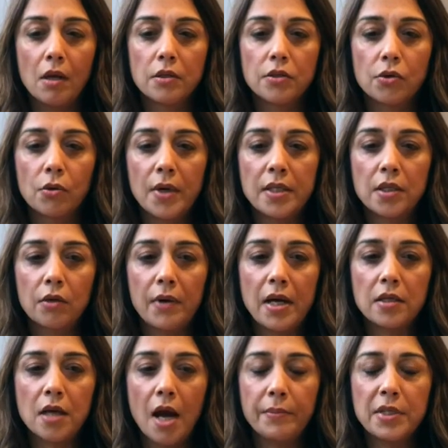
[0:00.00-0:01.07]
so it's a
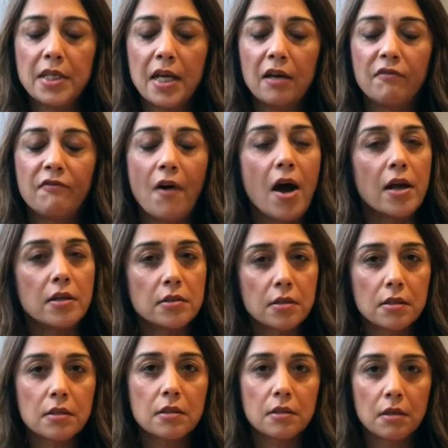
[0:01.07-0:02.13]
great time to take
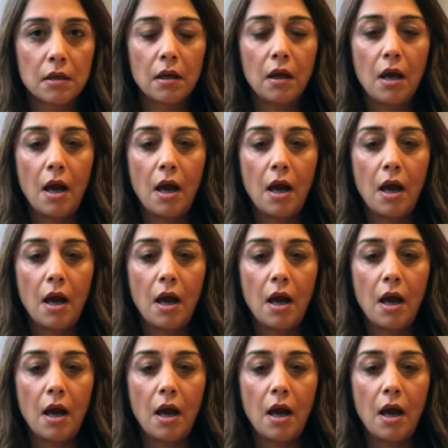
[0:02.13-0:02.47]
advice